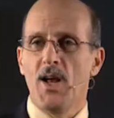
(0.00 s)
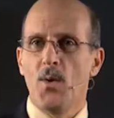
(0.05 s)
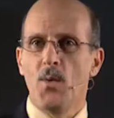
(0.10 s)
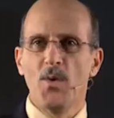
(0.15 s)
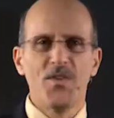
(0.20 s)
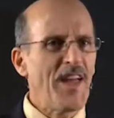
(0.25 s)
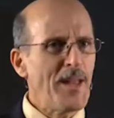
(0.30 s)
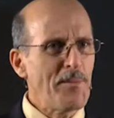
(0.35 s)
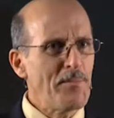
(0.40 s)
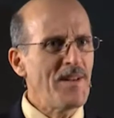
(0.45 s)

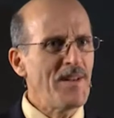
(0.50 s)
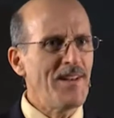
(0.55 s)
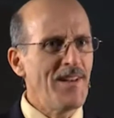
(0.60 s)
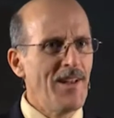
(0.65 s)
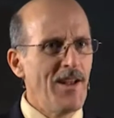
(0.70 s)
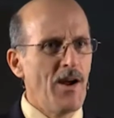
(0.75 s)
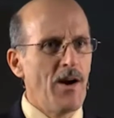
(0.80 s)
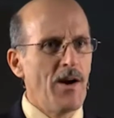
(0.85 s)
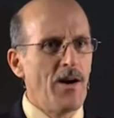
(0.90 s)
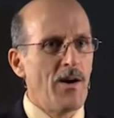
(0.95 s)
Would that have been,
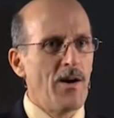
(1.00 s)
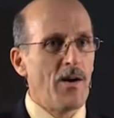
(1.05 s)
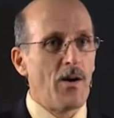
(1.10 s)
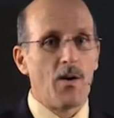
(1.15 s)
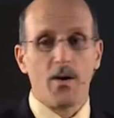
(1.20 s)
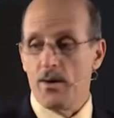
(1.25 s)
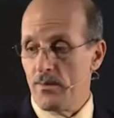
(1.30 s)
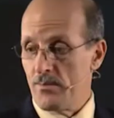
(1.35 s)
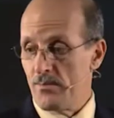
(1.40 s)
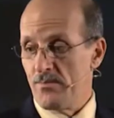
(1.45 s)

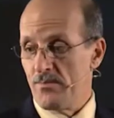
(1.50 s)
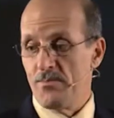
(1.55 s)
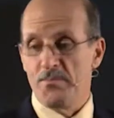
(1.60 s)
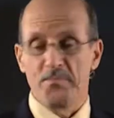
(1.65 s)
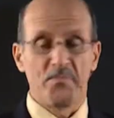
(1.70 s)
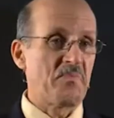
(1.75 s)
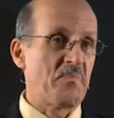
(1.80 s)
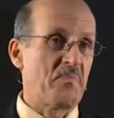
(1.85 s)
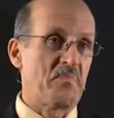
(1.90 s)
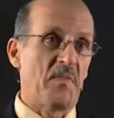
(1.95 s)
or,
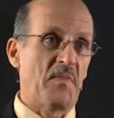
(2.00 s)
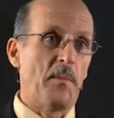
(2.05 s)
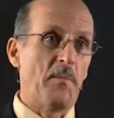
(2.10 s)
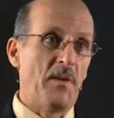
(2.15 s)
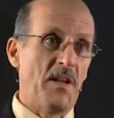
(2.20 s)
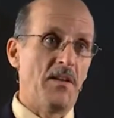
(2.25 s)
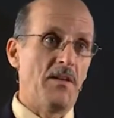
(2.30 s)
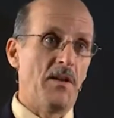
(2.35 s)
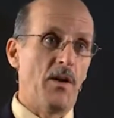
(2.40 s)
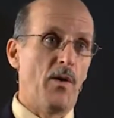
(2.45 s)
I
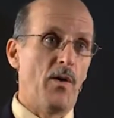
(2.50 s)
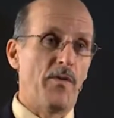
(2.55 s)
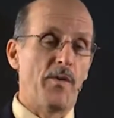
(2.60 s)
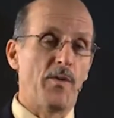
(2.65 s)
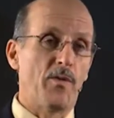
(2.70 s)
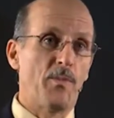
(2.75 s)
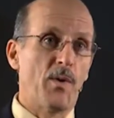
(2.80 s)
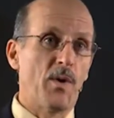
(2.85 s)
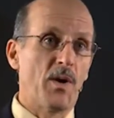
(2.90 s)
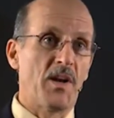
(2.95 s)
mean, you know, if he
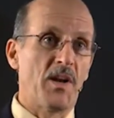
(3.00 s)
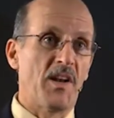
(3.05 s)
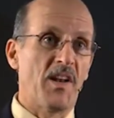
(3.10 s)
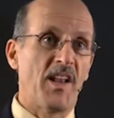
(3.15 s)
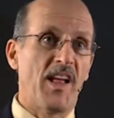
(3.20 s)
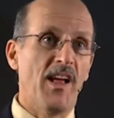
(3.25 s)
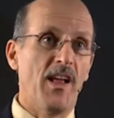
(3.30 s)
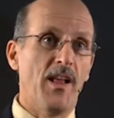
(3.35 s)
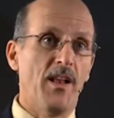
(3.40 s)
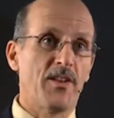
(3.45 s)
was burning in
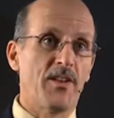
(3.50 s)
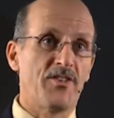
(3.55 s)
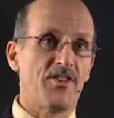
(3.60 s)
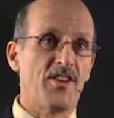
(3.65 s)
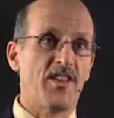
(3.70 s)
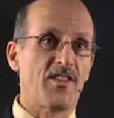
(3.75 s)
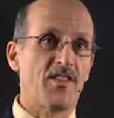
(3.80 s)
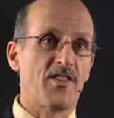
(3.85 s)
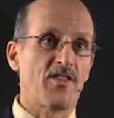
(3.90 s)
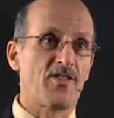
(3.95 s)
hell and
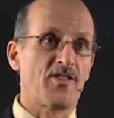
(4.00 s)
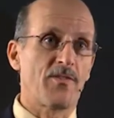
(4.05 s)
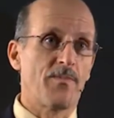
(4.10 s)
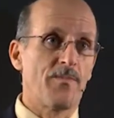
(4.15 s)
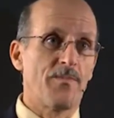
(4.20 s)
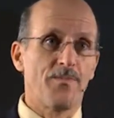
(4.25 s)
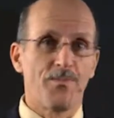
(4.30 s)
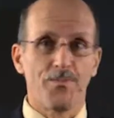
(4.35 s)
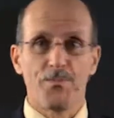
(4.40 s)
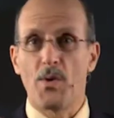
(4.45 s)
Jesus
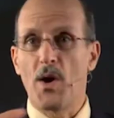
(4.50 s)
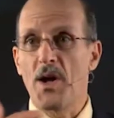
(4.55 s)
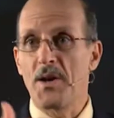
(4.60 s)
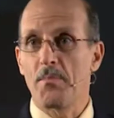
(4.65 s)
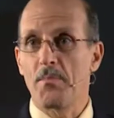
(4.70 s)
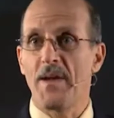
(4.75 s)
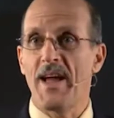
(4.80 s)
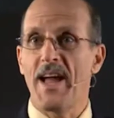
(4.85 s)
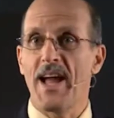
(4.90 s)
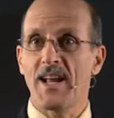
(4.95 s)
brought
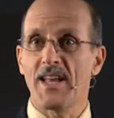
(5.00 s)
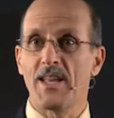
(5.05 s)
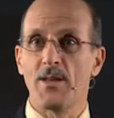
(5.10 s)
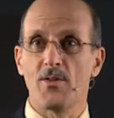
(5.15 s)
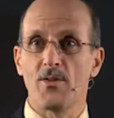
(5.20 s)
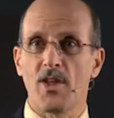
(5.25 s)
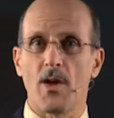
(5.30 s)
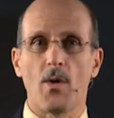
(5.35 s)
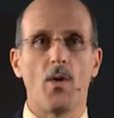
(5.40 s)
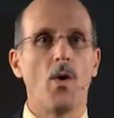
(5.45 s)
him back, you'd say,